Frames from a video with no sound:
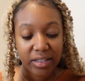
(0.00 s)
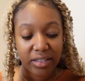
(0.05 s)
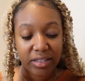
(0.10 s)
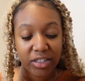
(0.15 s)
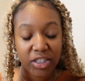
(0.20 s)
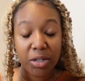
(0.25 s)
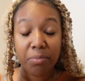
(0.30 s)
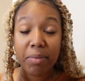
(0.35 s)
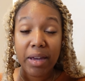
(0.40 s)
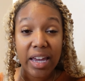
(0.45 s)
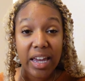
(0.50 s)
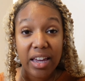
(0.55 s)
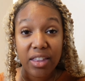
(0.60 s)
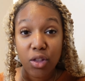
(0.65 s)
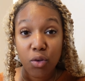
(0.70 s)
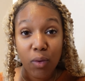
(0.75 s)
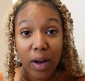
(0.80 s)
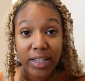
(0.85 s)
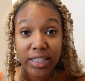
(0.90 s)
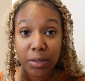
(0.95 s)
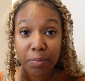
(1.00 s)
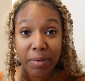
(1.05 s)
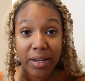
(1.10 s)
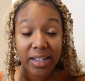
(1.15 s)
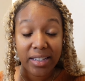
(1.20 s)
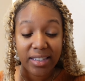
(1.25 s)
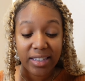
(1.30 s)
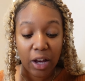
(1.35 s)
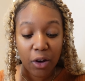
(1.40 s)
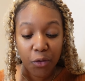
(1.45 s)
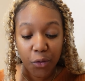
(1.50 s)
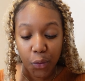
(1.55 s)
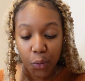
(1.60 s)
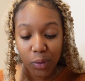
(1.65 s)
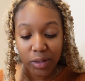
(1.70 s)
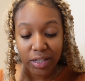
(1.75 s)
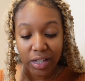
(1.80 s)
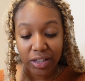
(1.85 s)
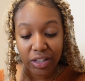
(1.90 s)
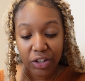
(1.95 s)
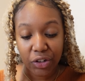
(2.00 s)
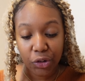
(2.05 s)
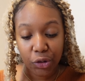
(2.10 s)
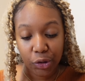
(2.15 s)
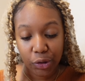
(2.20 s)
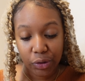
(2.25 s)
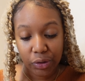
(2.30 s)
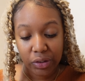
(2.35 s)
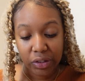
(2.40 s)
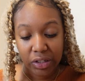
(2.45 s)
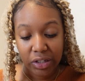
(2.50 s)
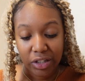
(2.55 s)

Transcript: To me, the recipe itself was a little